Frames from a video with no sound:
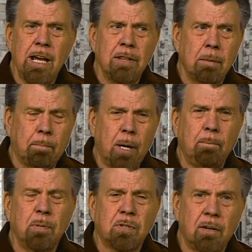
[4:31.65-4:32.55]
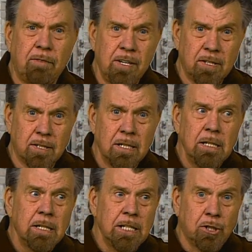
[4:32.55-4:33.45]
and the purpose of his
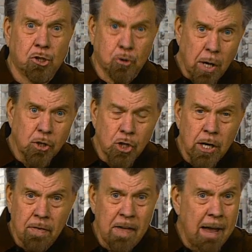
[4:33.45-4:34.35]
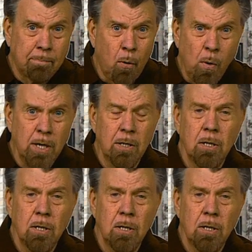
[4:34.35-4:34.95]
instruction at that point